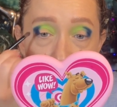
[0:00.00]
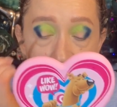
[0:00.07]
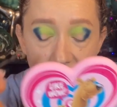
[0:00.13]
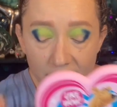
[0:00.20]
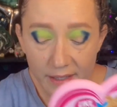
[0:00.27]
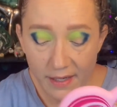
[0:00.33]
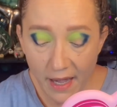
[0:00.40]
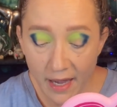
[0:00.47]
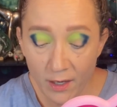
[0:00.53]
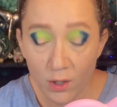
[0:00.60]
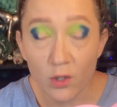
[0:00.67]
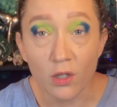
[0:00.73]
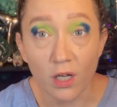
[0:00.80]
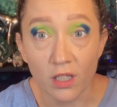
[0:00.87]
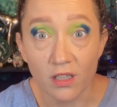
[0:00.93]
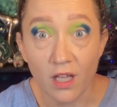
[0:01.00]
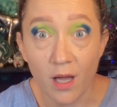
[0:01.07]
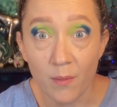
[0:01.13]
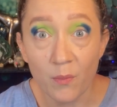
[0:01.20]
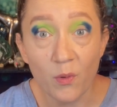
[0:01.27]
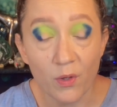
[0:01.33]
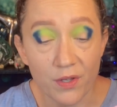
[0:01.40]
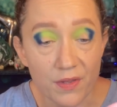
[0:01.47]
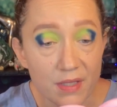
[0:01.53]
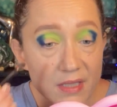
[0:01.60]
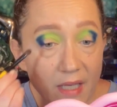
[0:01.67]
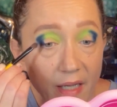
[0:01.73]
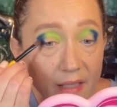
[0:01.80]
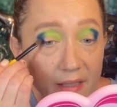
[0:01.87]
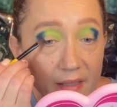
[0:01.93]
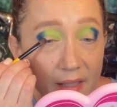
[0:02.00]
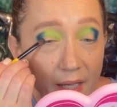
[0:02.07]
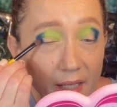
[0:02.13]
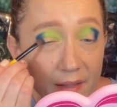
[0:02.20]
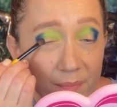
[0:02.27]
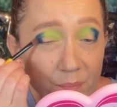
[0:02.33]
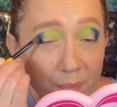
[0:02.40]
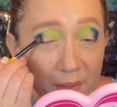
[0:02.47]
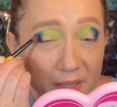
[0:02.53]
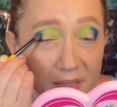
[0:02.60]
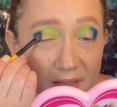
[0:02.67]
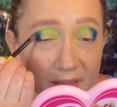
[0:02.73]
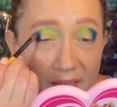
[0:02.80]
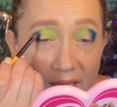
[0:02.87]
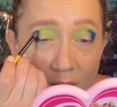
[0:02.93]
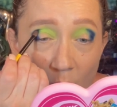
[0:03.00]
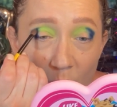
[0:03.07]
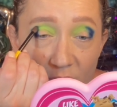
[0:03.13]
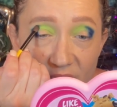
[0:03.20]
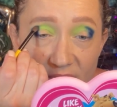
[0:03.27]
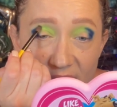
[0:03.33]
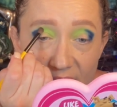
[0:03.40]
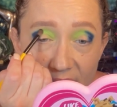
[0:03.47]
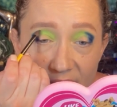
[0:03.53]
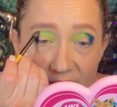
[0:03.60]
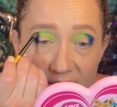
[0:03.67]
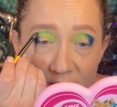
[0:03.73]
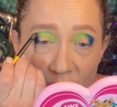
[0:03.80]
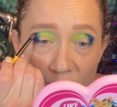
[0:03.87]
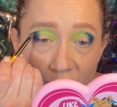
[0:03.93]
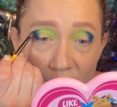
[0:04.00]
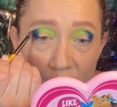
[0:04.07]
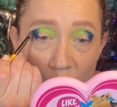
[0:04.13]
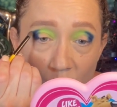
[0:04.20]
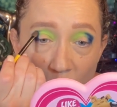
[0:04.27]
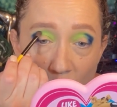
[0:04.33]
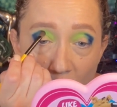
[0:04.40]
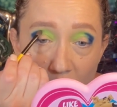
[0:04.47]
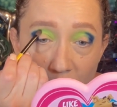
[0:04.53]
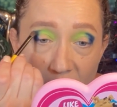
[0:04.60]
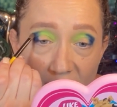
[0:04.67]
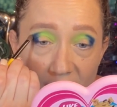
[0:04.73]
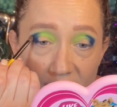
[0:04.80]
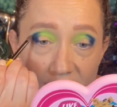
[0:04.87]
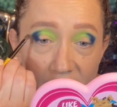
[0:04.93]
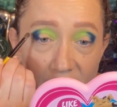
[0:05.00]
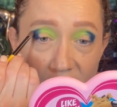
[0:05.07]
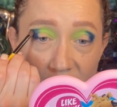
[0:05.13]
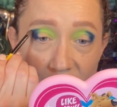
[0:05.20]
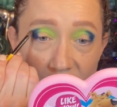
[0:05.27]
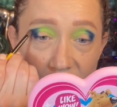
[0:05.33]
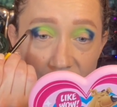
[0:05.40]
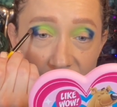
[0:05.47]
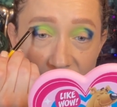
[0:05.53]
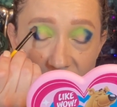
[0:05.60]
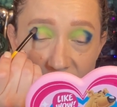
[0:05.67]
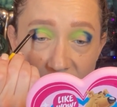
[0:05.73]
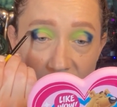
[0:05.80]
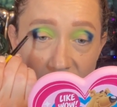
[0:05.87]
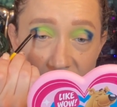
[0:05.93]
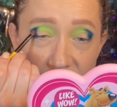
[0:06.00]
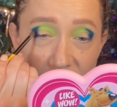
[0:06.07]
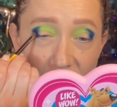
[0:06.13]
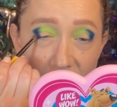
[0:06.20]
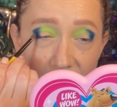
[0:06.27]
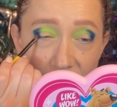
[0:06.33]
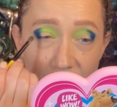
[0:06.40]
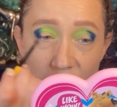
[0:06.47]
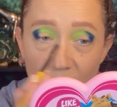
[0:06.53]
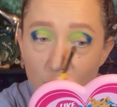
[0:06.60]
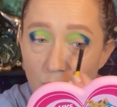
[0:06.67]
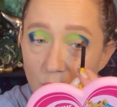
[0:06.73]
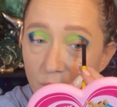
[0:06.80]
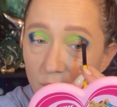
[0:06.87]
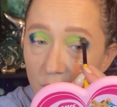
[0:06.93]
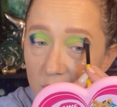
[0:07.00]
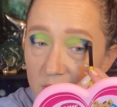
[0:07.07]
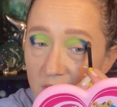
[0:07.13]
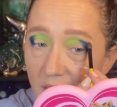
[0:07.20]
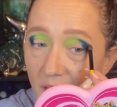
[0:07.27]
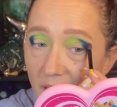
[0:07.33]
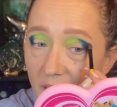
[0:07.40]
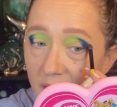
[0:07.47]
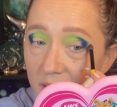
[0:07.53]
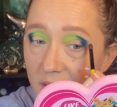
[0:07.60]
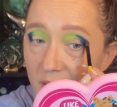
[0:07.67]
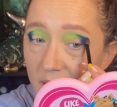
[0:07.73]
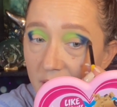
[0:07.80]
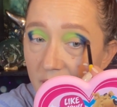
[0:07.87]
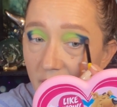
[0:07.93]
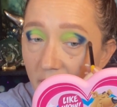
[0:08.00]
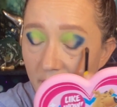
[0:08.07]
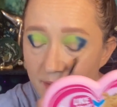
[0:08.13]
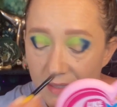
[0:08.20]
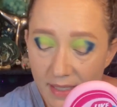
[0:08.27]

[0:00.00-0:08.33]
And I hurt a lot more the second day. But they always say that you feel more pain the second day than you do the first day. And